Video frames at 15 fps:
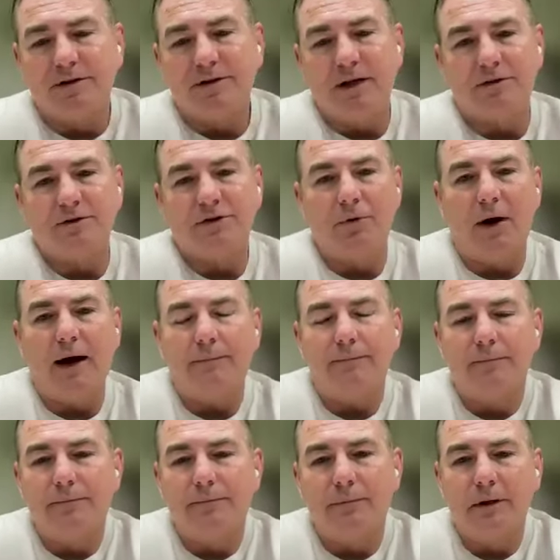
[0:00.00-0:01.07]
That all sounds
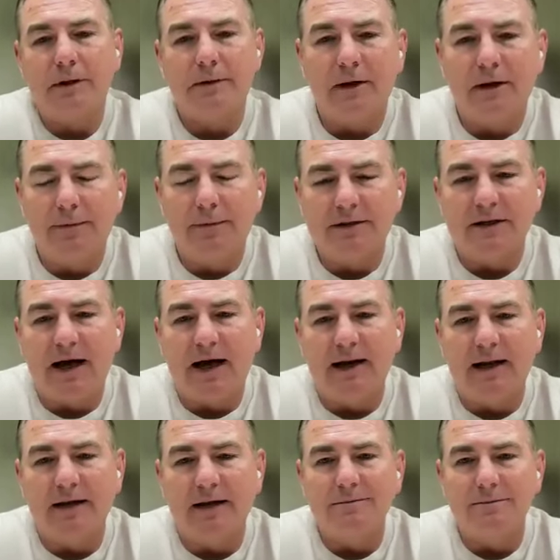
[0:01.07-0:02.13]
great in, in the
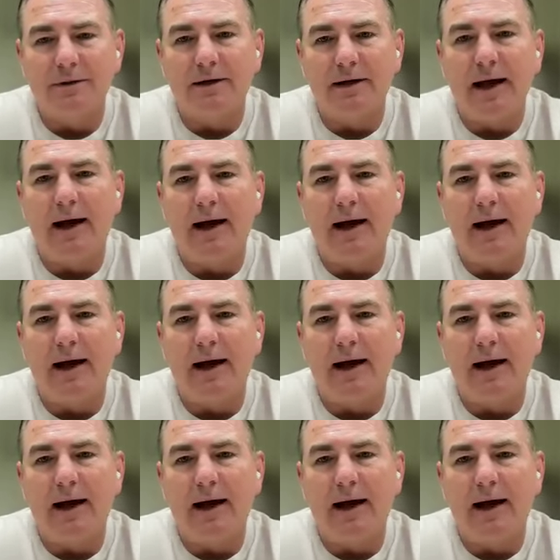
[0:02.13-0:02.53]
signing,